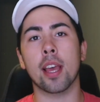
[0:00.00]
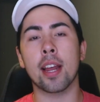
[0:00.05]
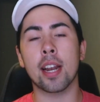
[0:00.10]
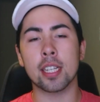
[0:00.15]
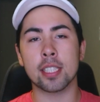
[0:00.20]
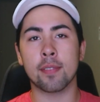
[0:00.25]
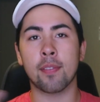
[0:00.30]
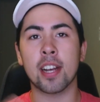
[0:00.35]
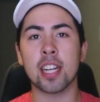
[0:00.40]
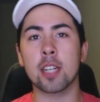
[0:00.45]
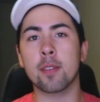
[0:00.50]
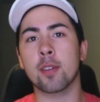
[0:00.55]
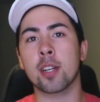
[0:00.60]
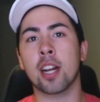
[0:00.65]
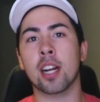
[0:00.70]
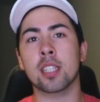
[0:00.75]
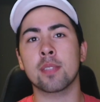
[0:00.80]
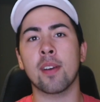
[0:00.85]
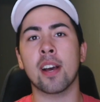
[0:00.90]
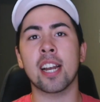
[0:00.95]
And as a Vancouver
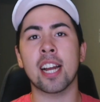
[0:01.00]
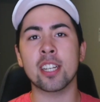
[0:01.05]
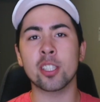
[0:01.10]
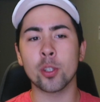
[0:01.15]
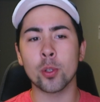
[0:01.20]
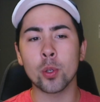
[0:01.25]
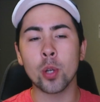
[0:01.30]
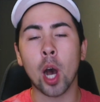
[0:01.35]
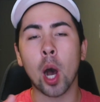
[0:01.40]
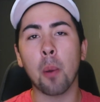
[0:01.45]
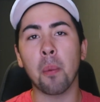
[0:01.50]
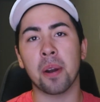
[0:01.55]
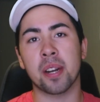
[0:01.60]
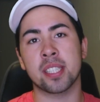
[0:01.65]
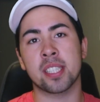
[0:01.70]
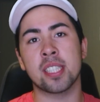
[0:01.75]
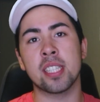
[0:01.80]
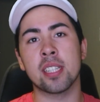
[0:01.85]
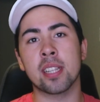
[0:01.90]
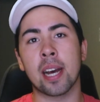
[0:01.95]
Canucks fan, I do not want
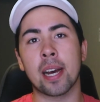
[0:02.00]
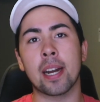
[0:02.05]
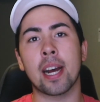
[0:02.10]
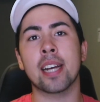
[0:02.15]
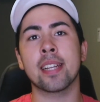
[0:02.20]
to see that.